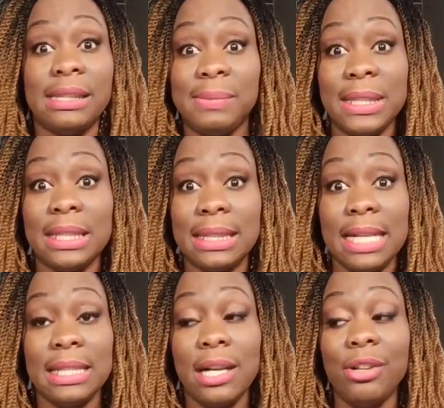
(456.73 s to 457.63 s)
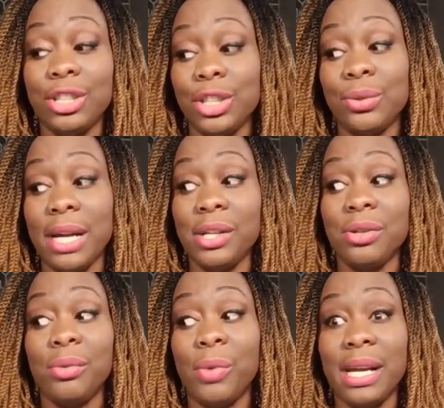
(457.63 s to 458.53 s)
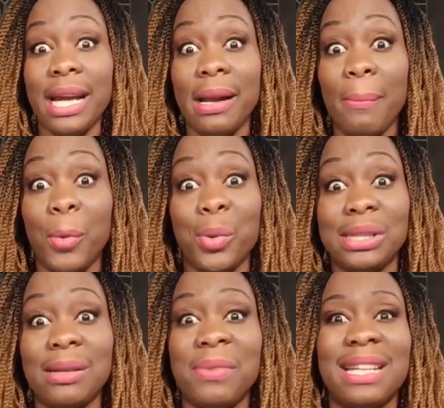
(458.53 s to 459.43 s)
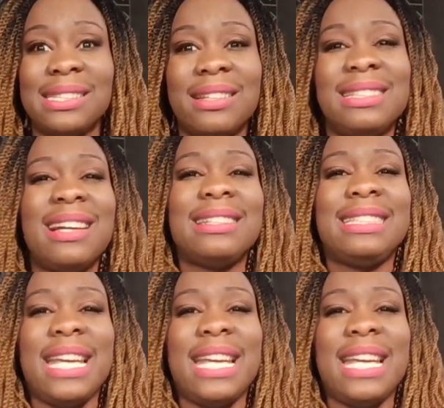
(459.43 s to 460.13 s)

it's being dictated down to you and you don't want to get on board with something that's going to not